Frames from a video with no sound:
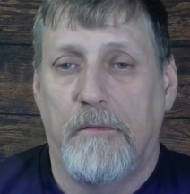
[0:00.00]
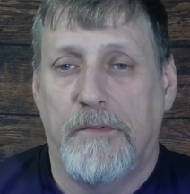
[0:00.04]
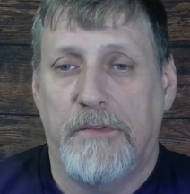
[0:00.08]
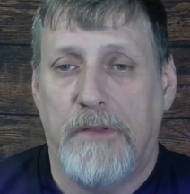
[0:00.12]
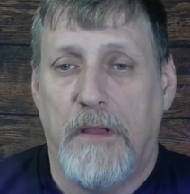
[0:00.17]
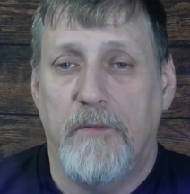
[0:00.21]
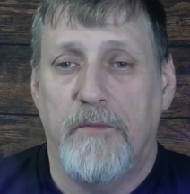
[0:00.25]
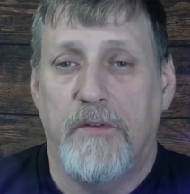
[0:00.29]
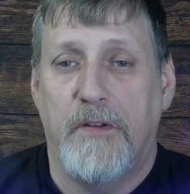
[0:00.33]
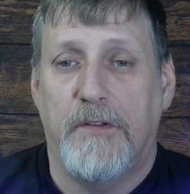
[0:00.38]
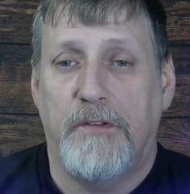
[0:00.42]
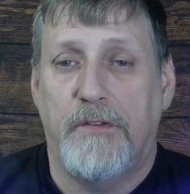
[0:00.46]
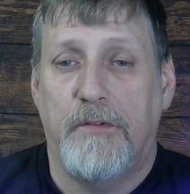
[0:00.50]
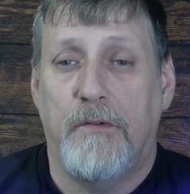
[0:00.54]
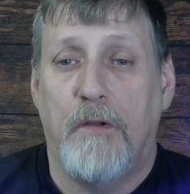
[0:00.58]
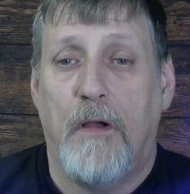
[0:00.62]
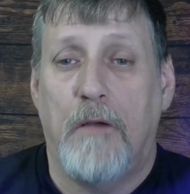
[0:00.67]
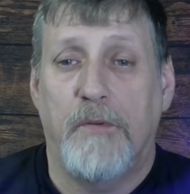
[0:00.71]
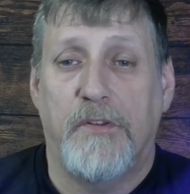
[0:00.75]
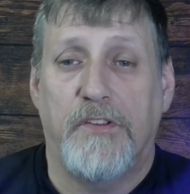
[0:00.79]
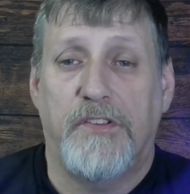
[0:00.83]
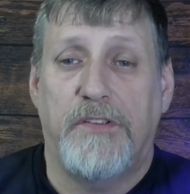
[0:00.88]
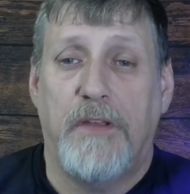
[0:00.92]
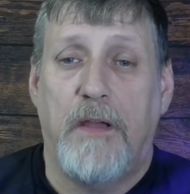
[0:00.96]

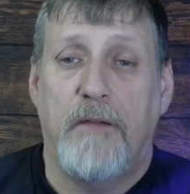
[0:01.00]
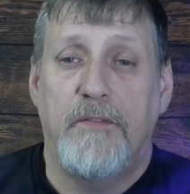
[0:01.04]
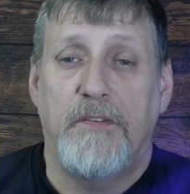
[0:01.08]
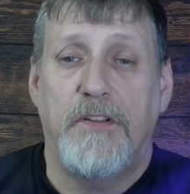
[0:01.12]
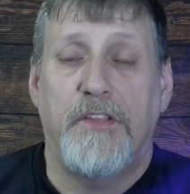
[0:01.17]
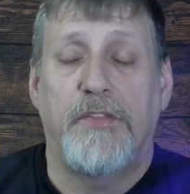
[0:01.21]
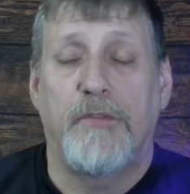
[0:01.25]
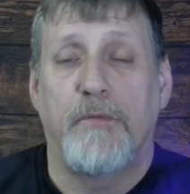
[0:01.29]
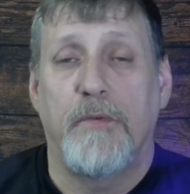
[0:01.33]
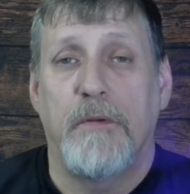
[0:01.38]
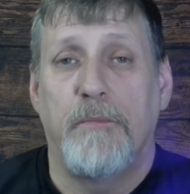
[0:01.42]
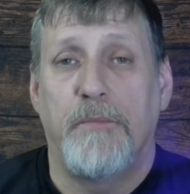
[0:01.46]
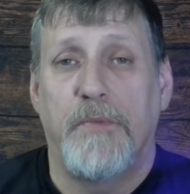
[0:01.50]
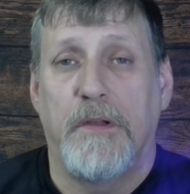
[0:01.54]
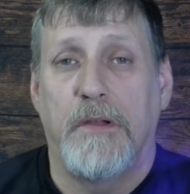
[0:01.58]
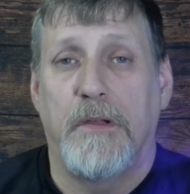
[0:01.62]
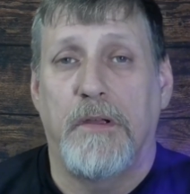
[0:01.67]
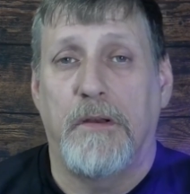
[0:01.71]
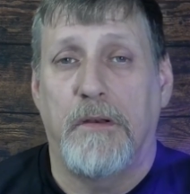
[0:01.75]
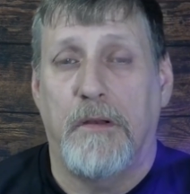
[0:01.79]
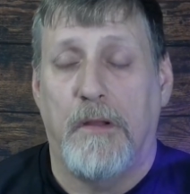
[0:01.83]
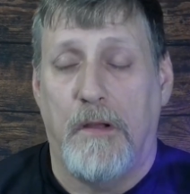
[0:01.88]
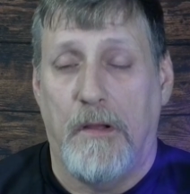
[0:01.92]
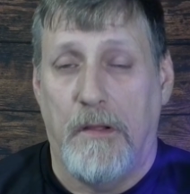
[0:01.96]
$73
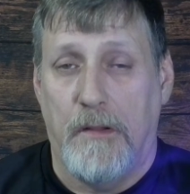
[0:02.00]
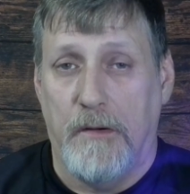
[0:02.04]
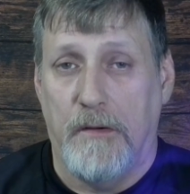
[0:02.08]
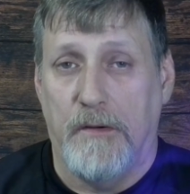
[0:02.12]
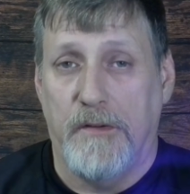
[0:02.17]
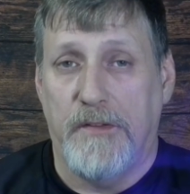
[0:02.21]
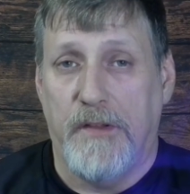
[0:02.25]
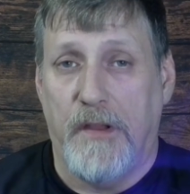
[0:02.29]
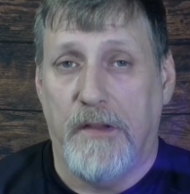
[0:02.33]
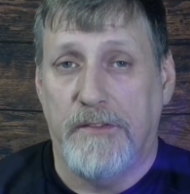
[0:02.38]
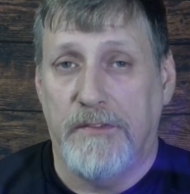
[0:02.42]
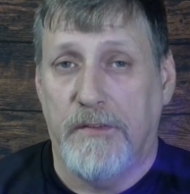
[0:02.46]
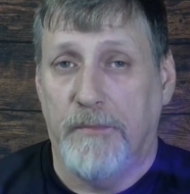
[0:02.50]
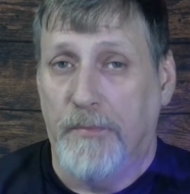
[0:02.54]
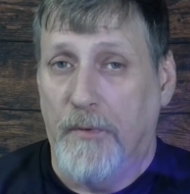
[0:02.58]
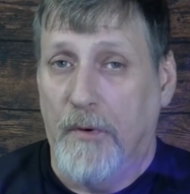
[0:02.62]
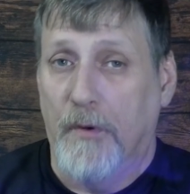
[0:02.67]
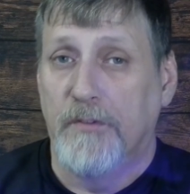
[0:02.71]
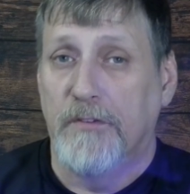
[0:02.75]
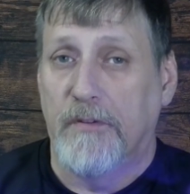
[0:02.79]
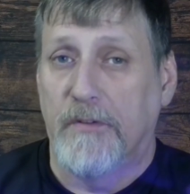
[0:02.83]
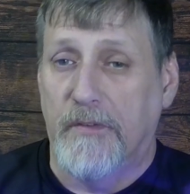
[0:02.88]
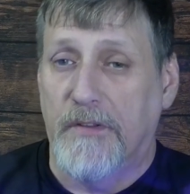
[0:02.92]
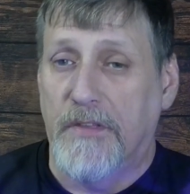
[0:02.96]
billion that
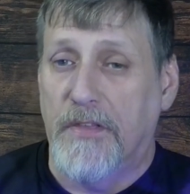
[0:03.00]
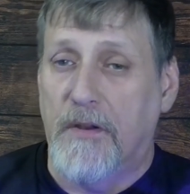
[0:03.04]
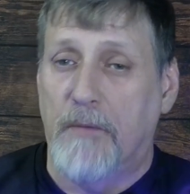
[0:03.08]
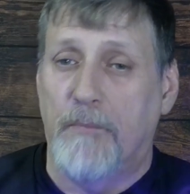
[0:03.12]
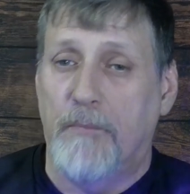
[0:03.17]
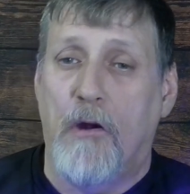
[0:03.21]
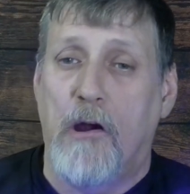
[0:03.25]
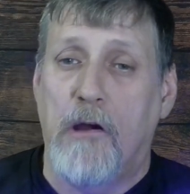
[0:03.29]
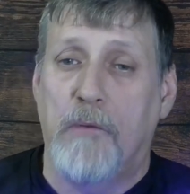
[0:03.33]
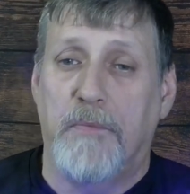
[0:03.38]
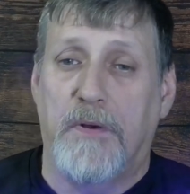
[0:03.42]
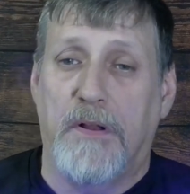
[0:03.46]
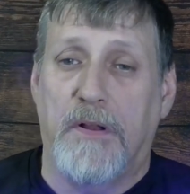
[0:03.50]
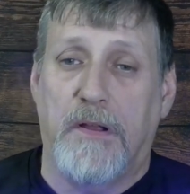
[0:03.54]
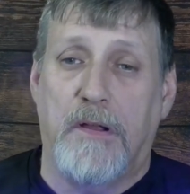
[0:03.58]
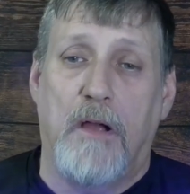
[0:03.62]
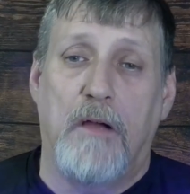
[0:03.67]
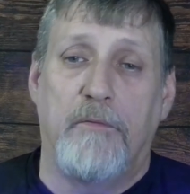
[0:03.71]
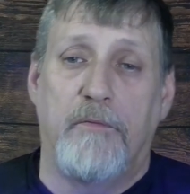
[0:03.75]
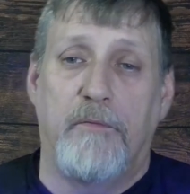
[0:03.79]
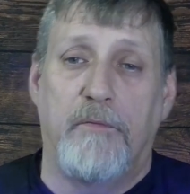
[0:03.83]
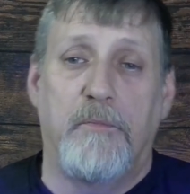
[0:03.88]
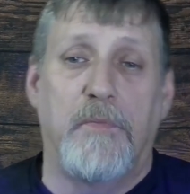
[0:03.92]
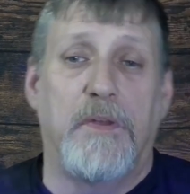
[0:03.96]
supposedly the Department of
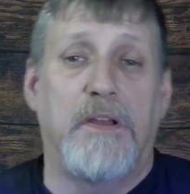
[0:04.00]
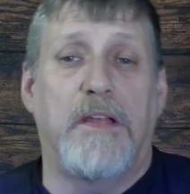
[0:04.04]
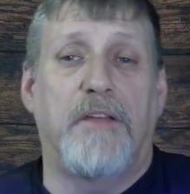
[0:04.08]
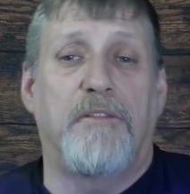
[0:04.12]
Government